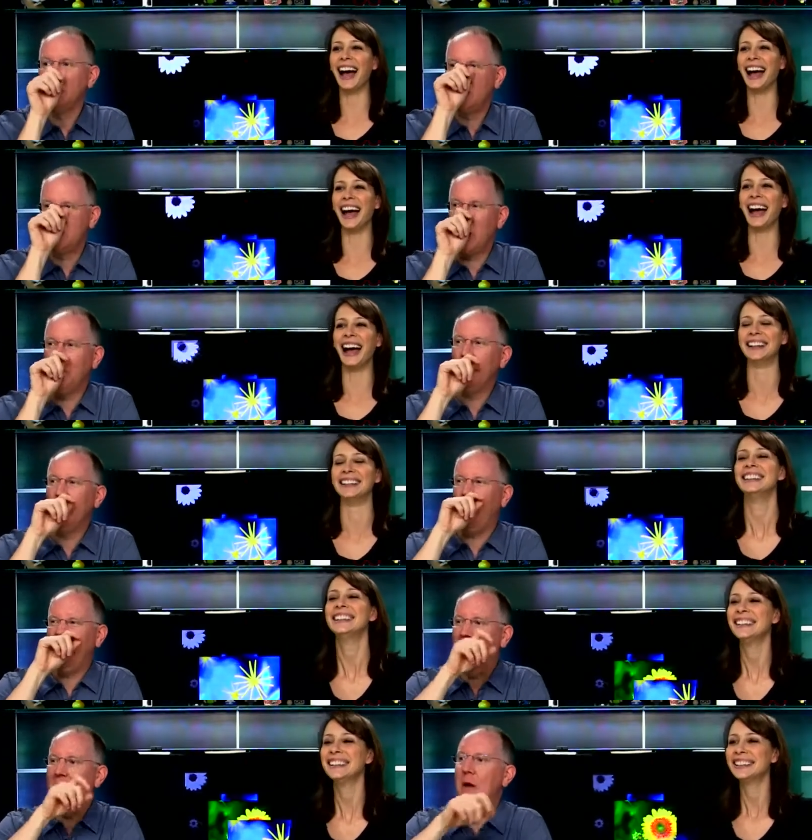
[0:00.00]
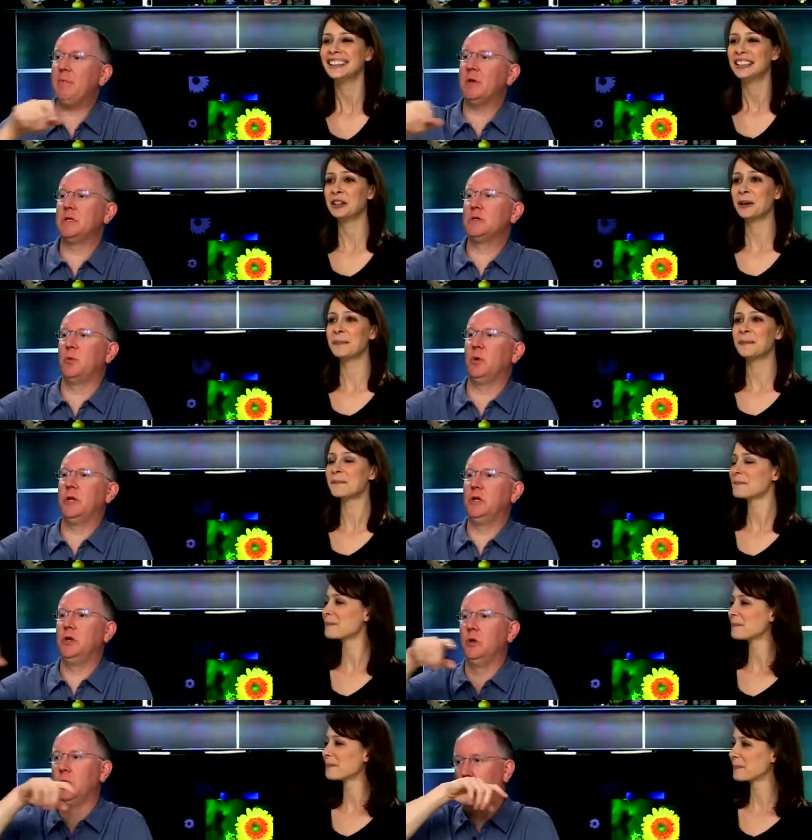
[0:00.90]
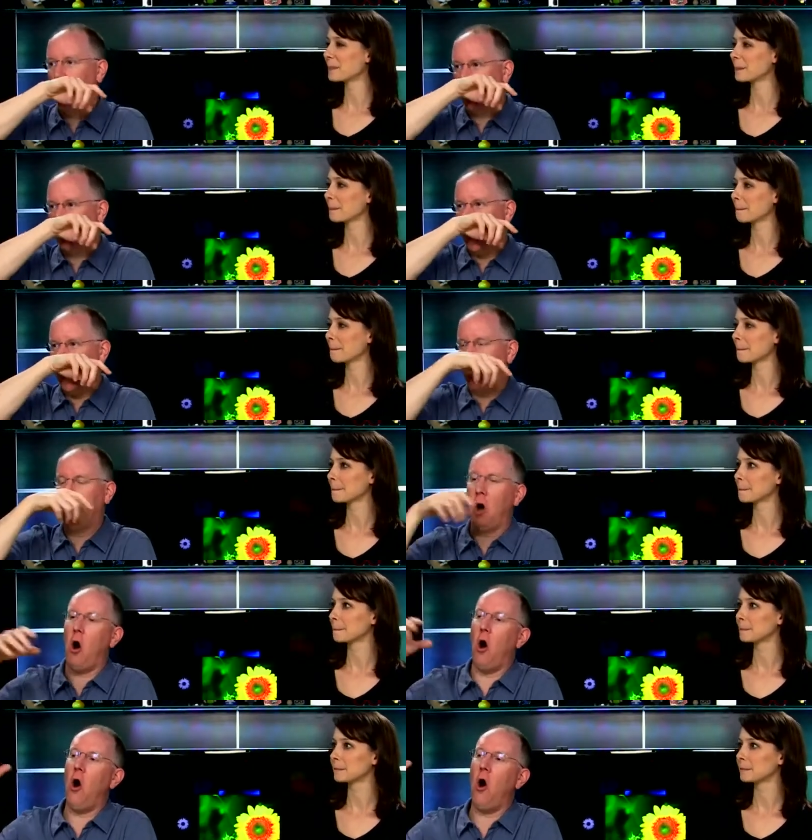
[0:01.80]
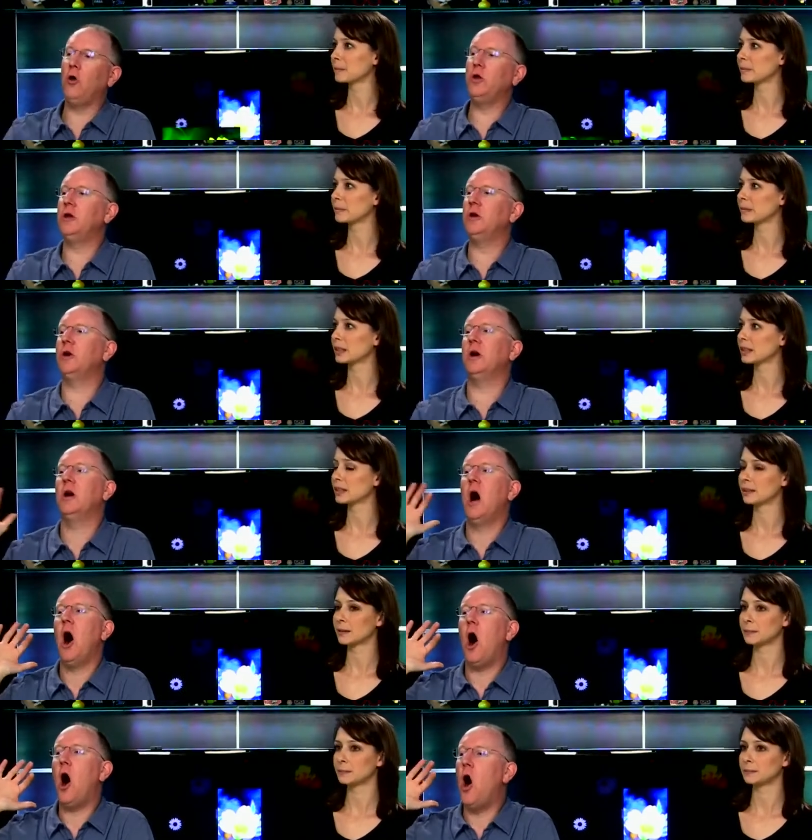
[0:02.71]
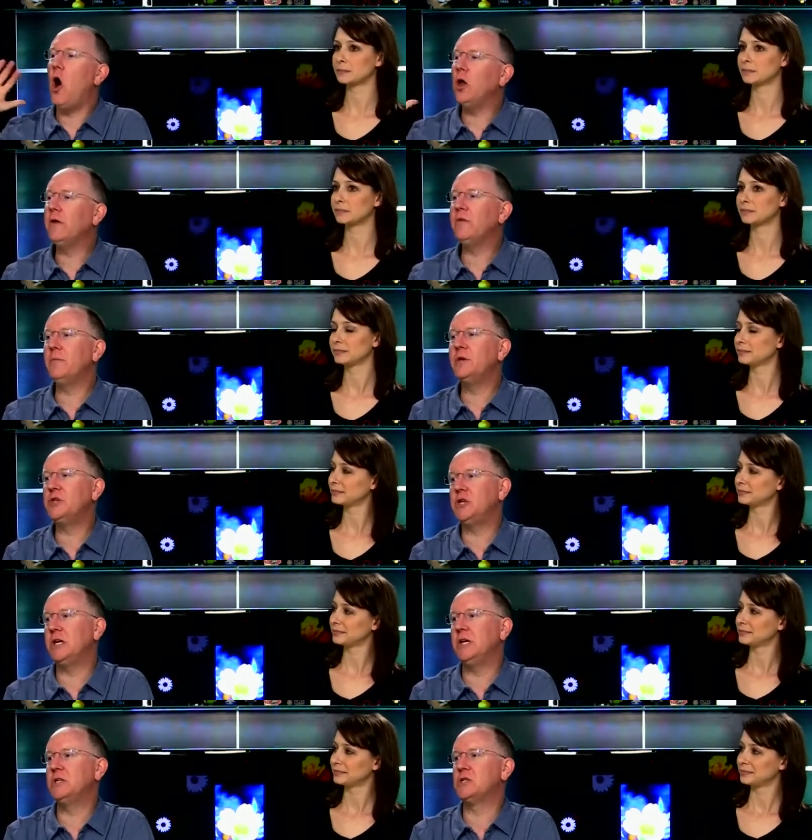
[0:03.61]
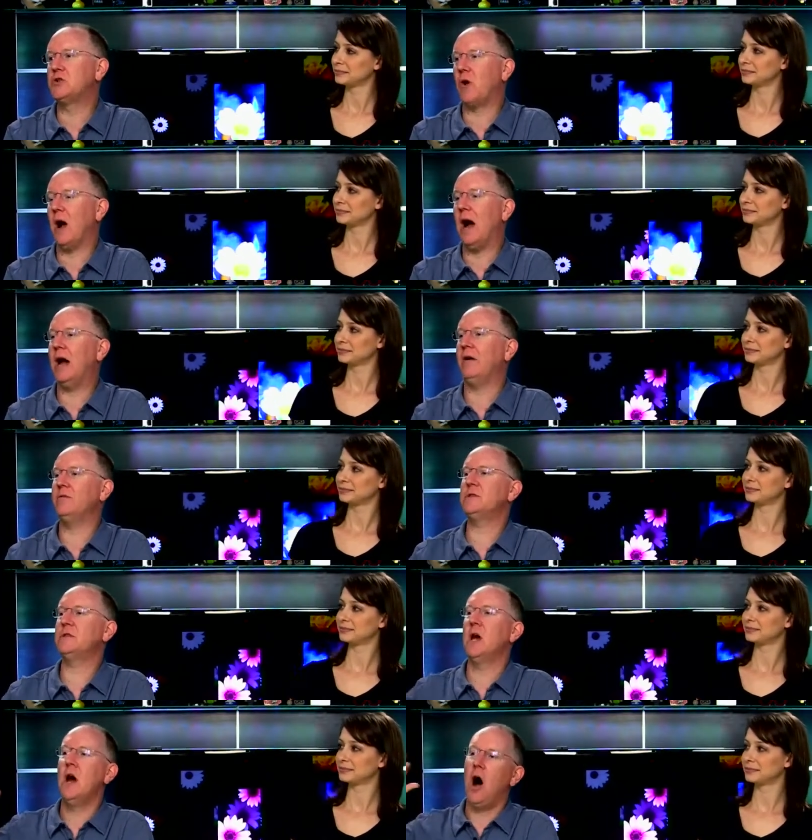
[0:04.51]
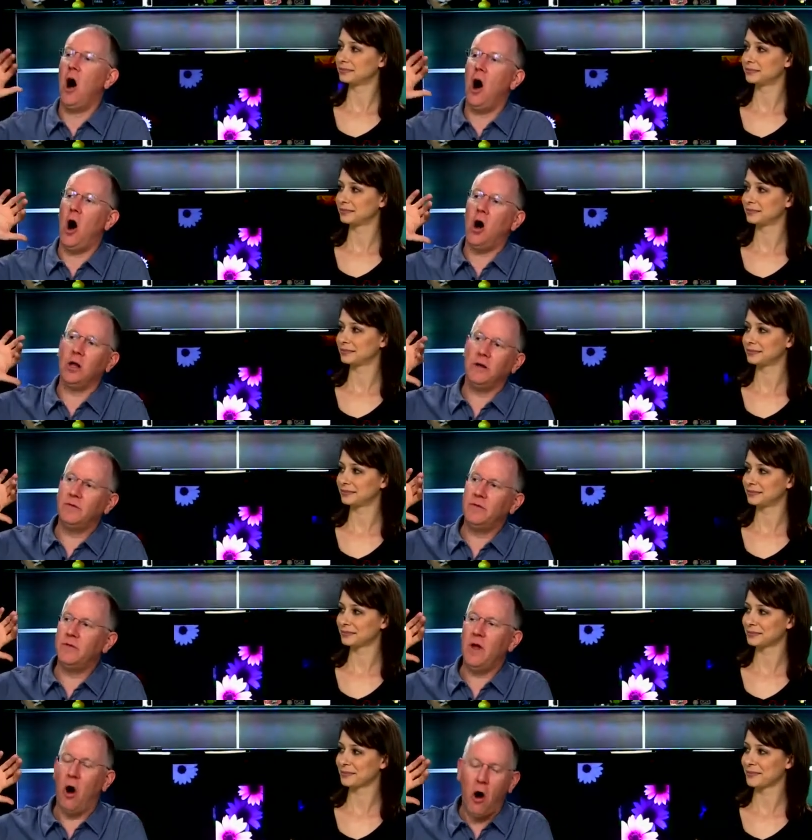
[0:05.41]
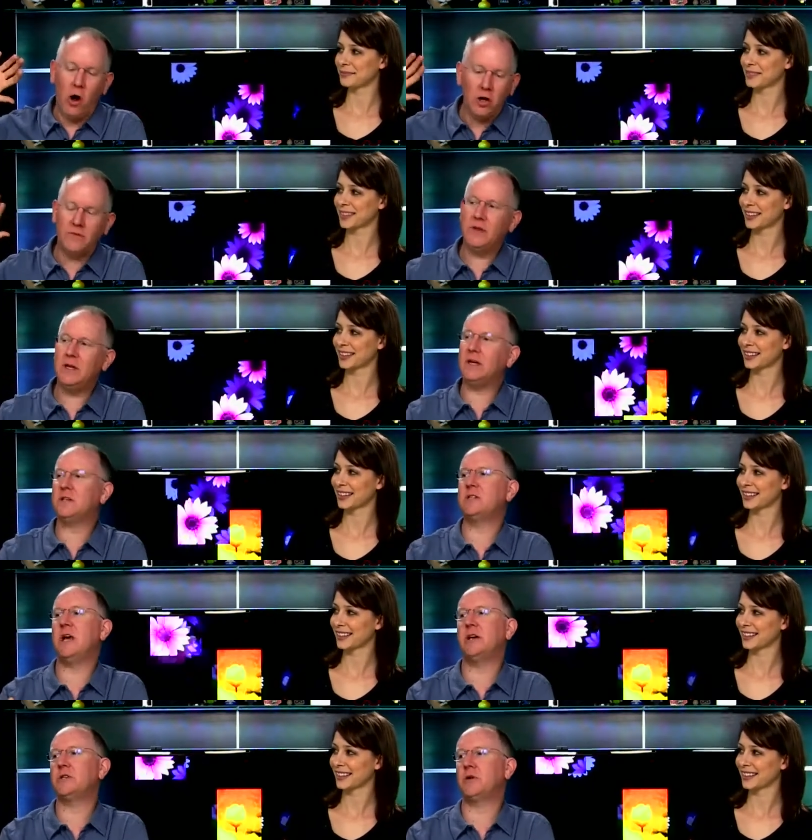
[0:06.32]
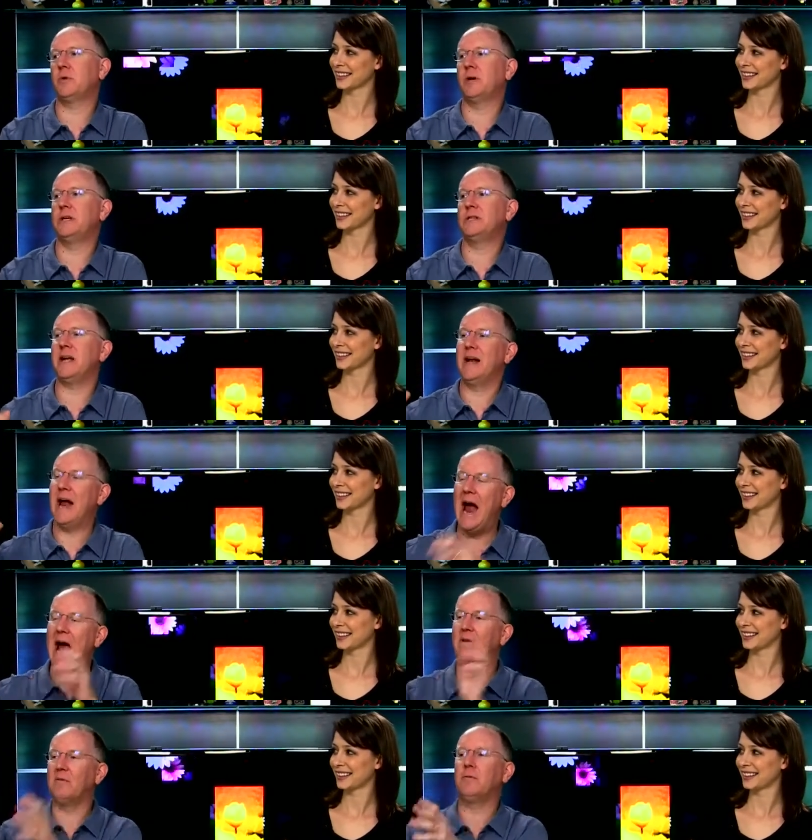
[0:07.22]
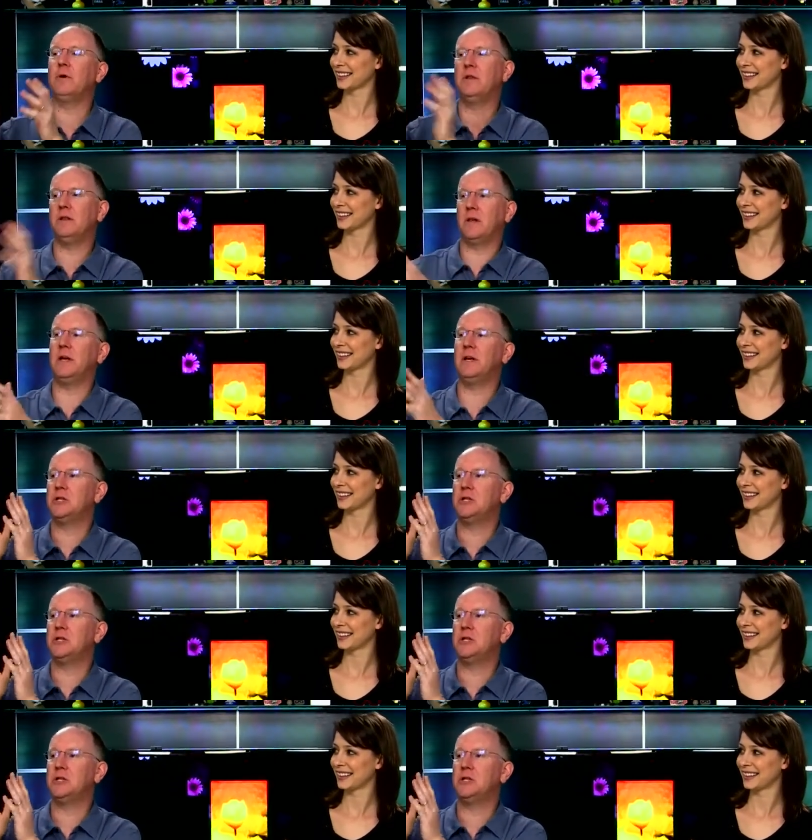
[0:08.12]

Speaker 1: show me what happens when you hook up all your all of the machine's drives, all of all of the accessories, and everything is